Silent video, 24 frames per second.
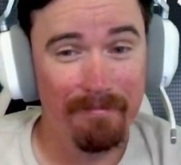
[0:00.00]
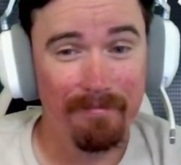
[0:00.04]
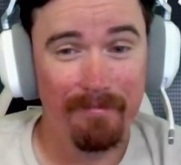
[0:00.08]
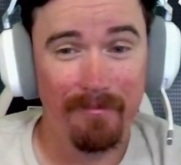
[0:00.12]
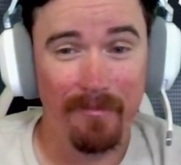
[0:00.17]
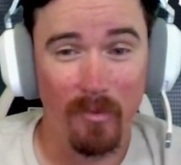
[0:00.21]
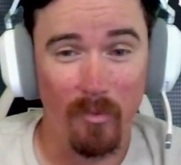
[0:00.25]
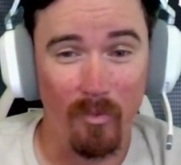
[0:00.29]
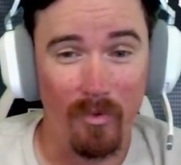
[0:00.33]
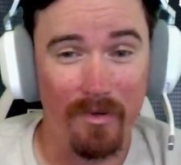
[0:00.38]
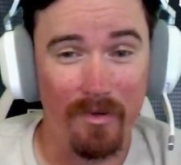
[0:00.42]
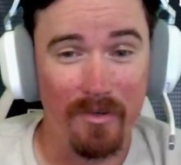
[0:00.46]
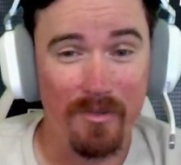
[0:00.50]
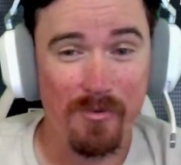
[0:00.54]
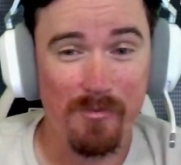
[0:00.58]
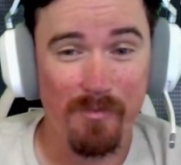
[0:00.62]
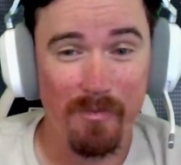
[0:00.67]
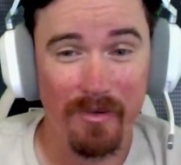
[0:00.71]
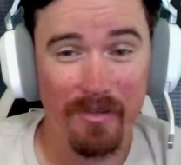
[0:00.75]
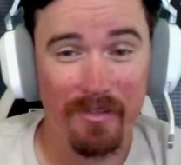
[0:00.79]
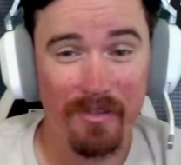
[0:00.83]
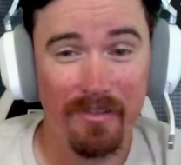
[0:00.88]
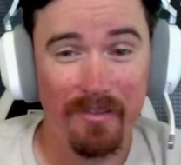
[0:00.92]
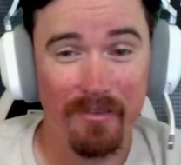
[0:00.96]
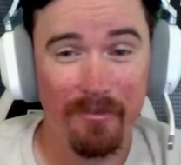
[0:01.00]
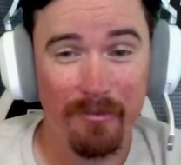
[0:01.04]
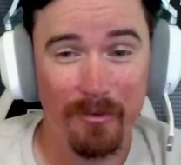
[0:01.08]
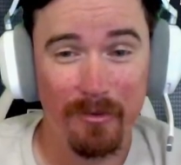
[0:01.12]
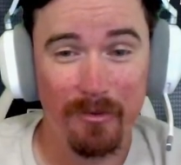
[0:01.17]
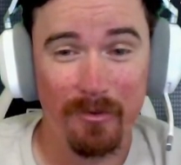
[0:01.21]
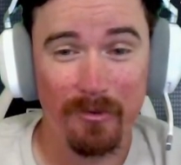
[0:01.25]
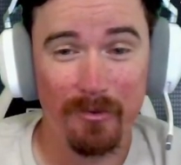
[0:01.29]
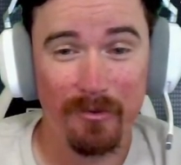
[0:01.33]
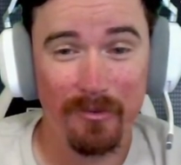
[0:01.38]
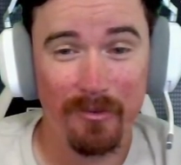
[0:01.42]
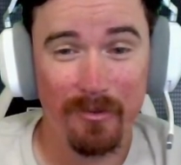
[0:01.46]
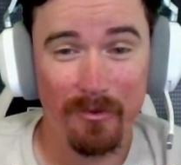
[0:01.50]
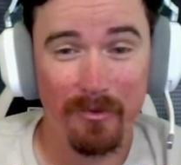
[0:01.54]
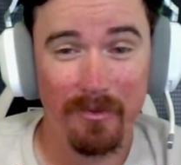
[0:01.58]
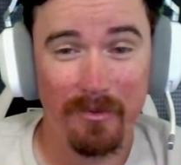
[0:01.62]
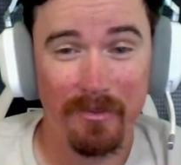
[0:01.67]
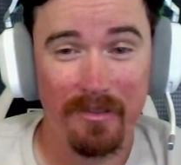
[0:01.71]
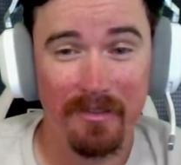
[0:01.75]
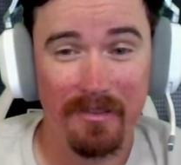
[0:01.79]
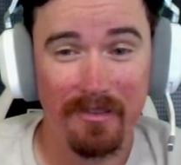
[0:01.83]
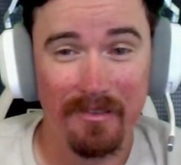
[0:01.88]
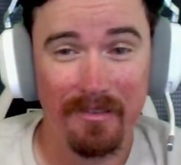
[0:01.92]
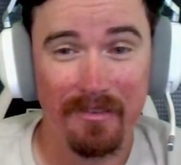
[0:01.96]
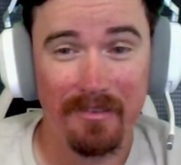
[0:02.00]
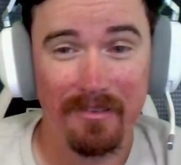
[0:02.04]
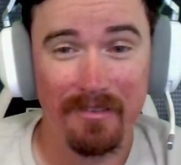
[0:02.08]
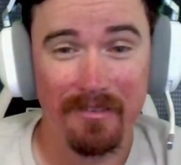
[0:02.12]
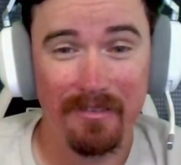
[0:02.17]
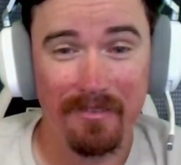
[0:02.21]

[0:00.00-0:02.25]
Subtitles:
One is pretty difficult to